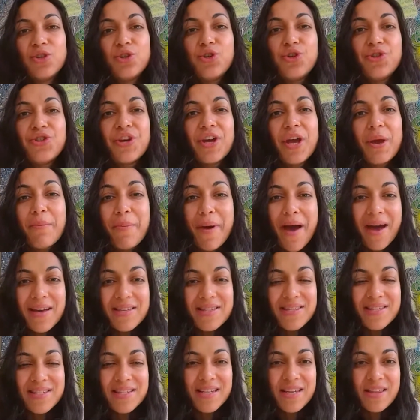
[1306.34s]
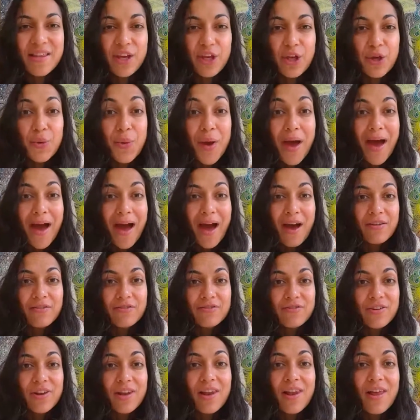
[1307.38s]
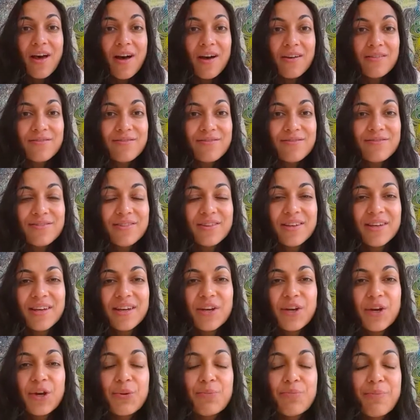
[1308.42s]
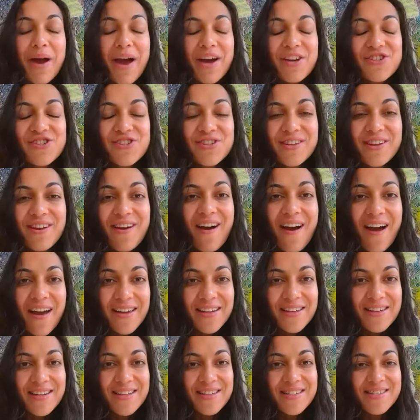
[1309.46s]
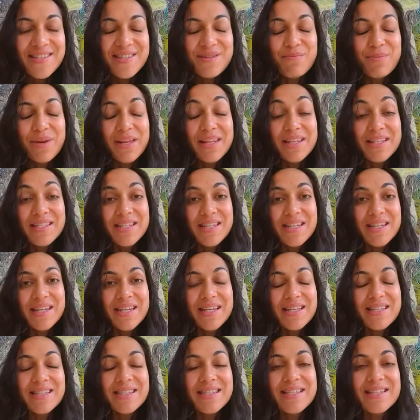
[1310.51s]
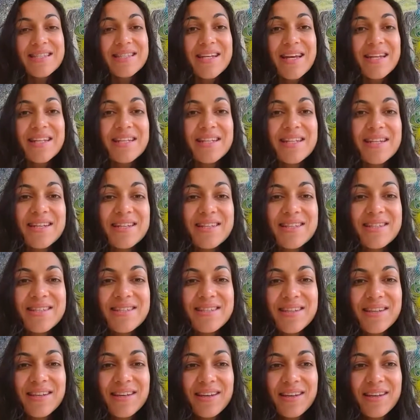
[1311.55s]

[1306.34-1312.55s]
the capacity that you have for love, compassion, kindness, stability, and steadiness.